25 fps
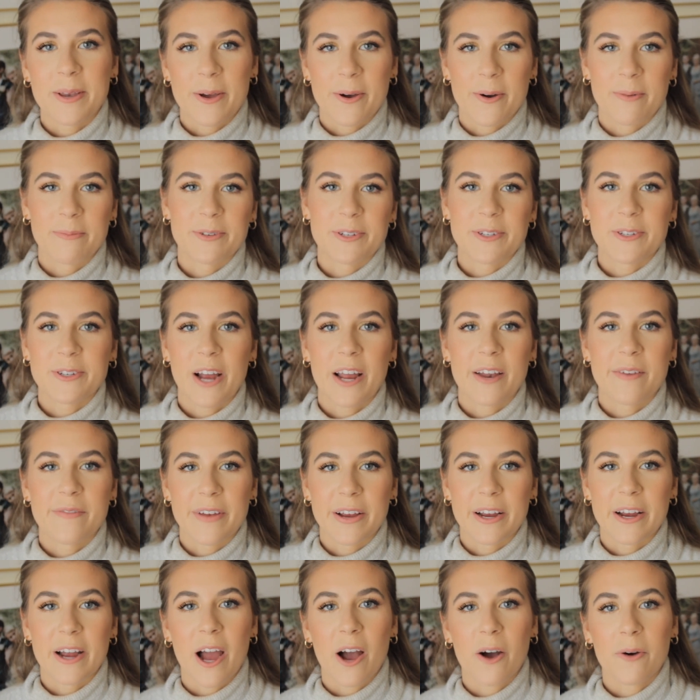I'm just trying to
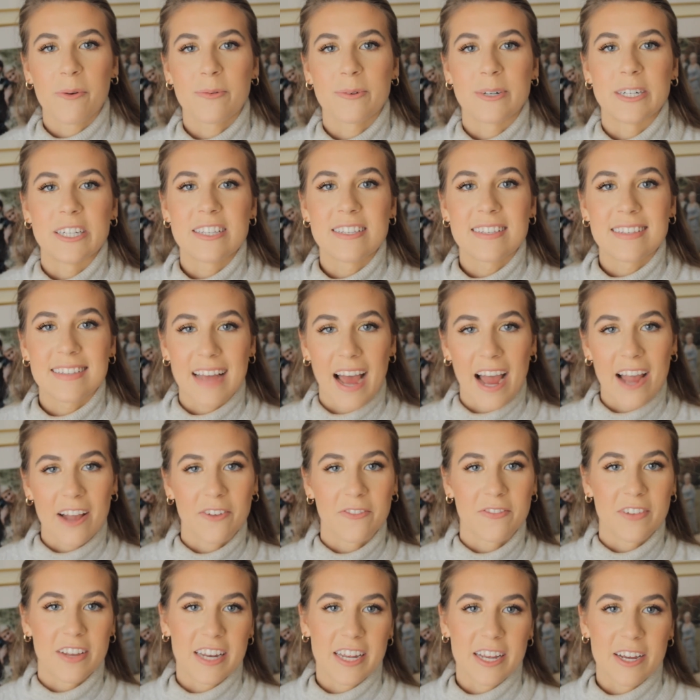figure out what style
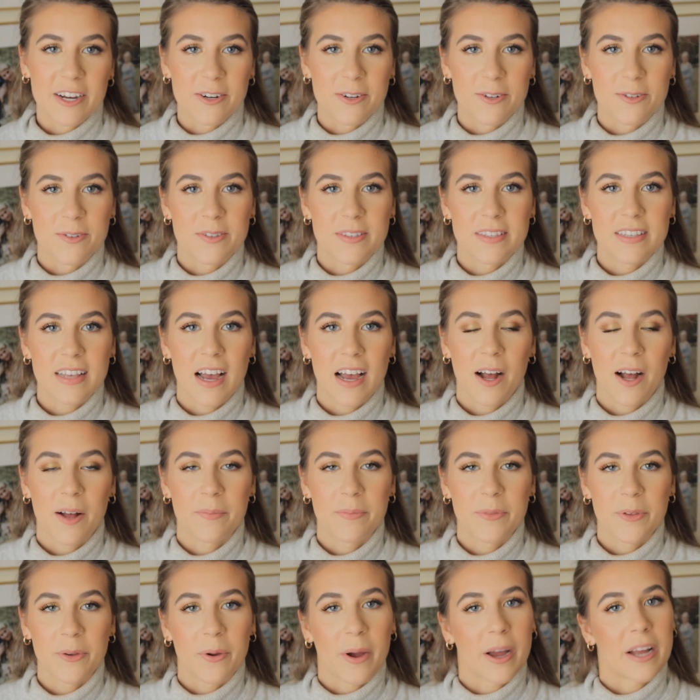videos
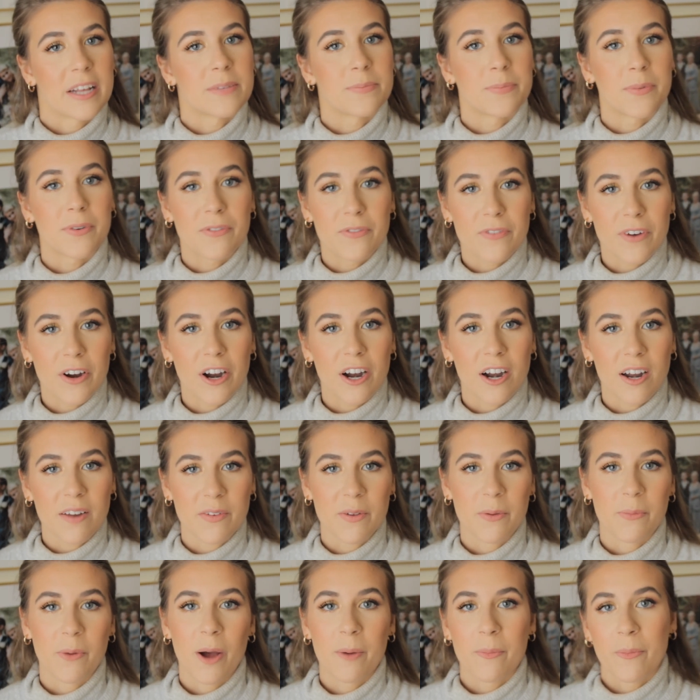you guys prefer, if
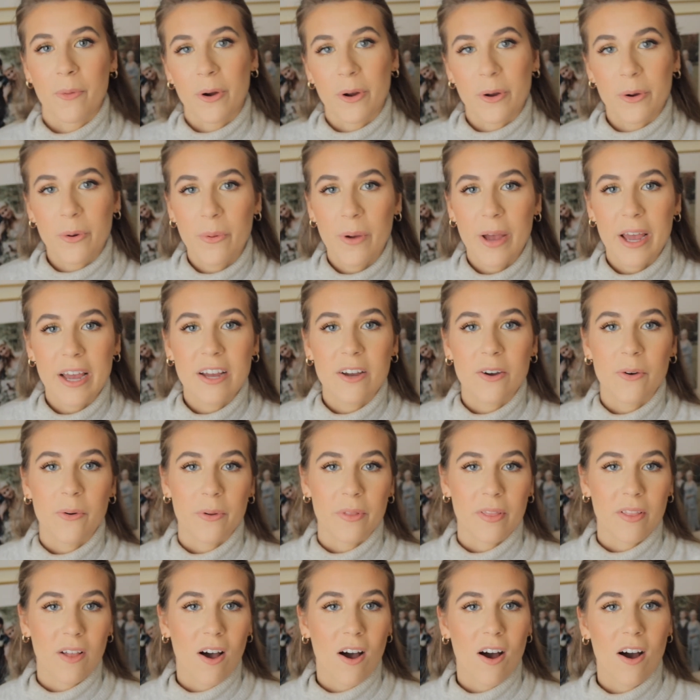you want more quick or
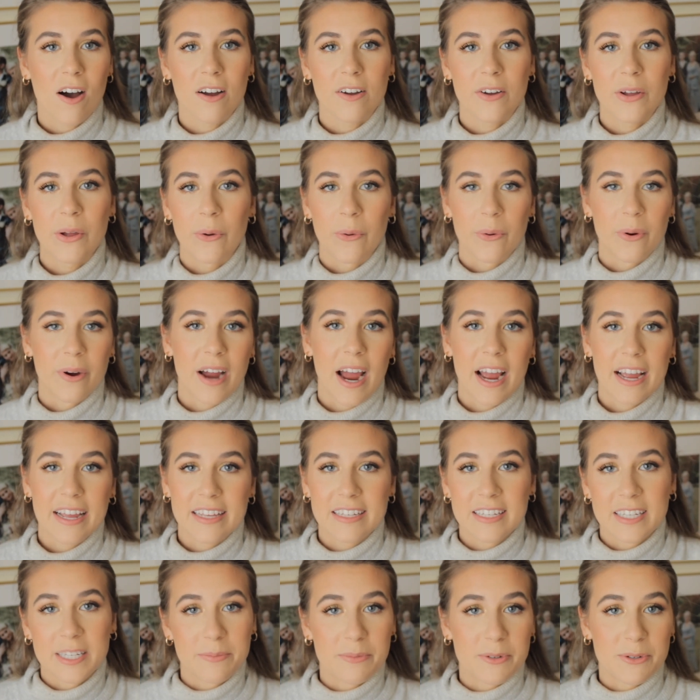long, or I
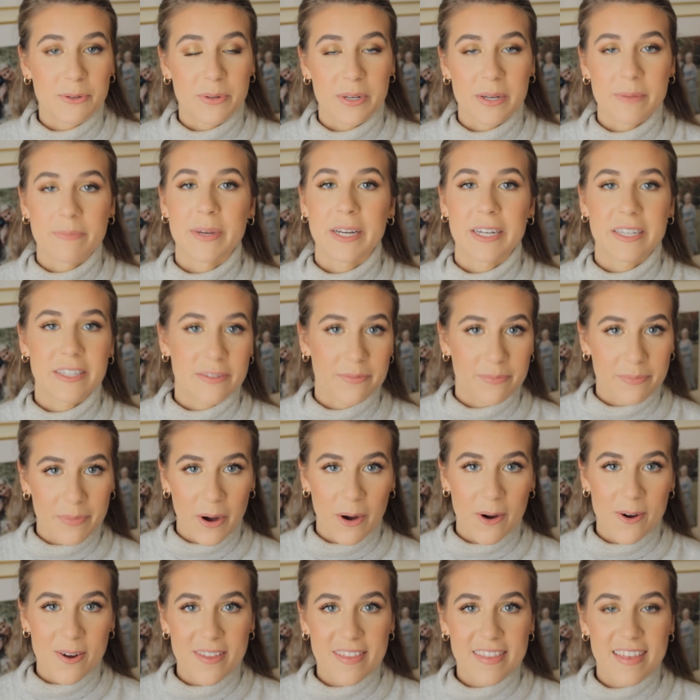can keep doing a mix of
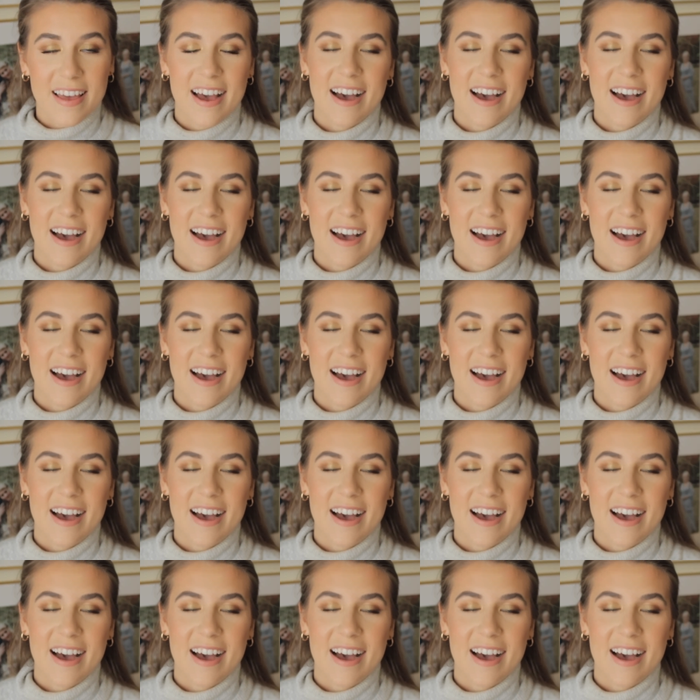both.